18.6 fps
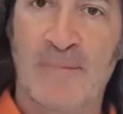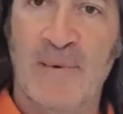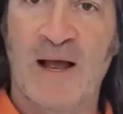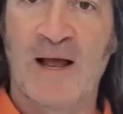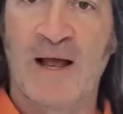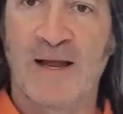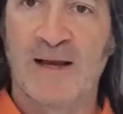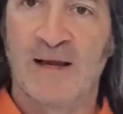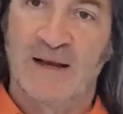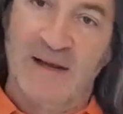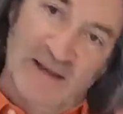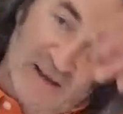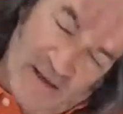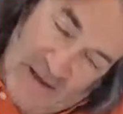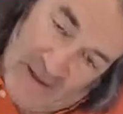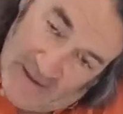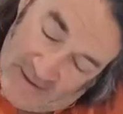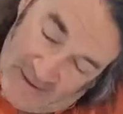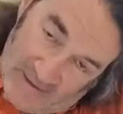my
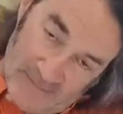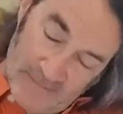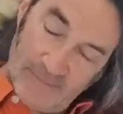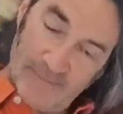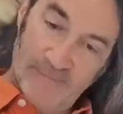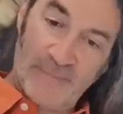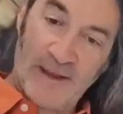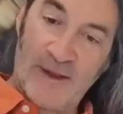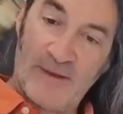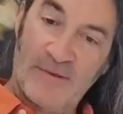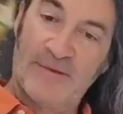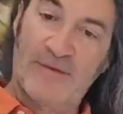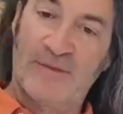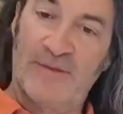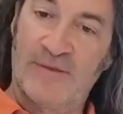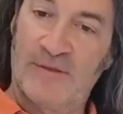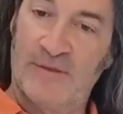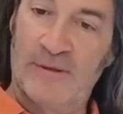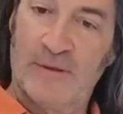
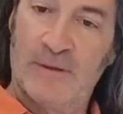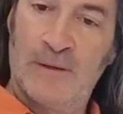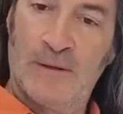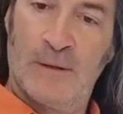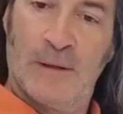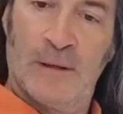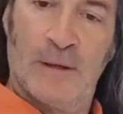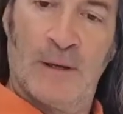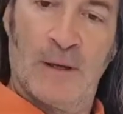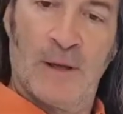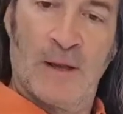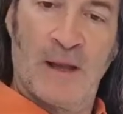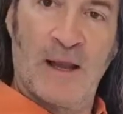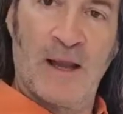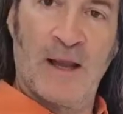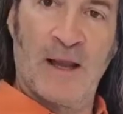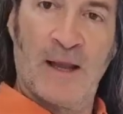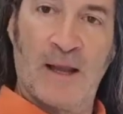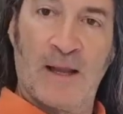mouth.
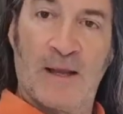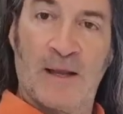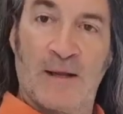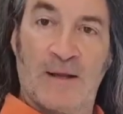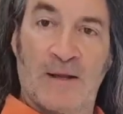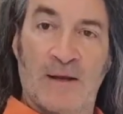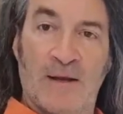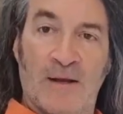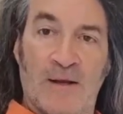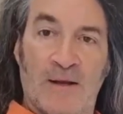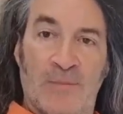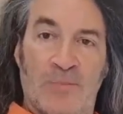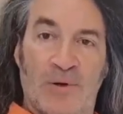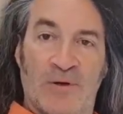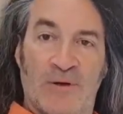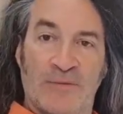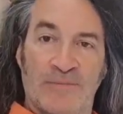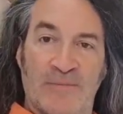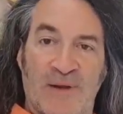And I'll
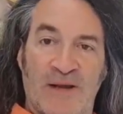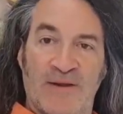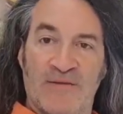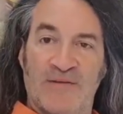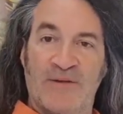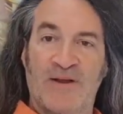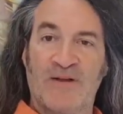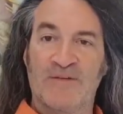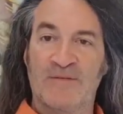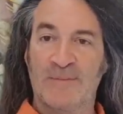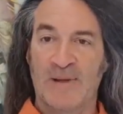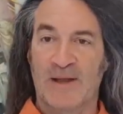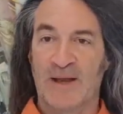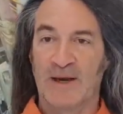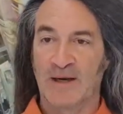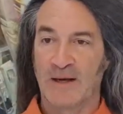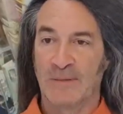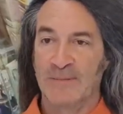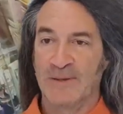put myself
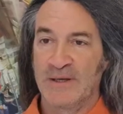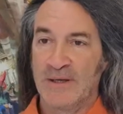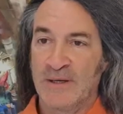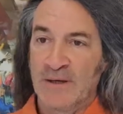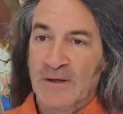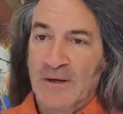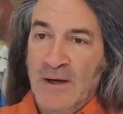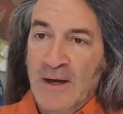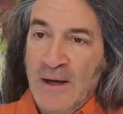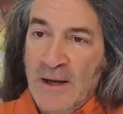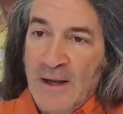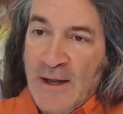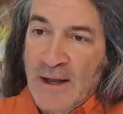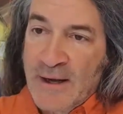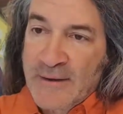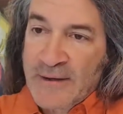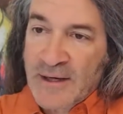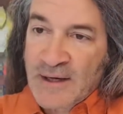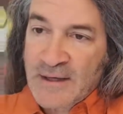back up here
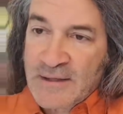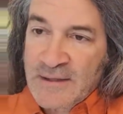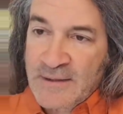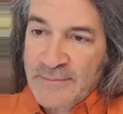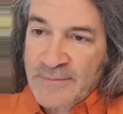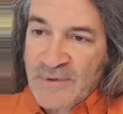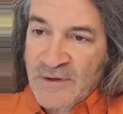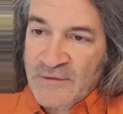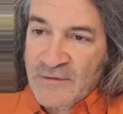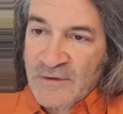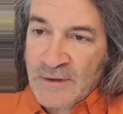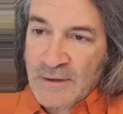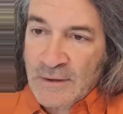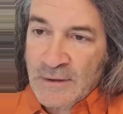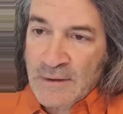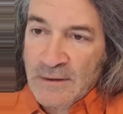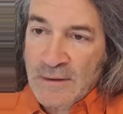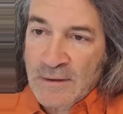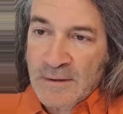and I'm going to clip this
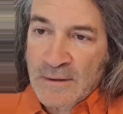in.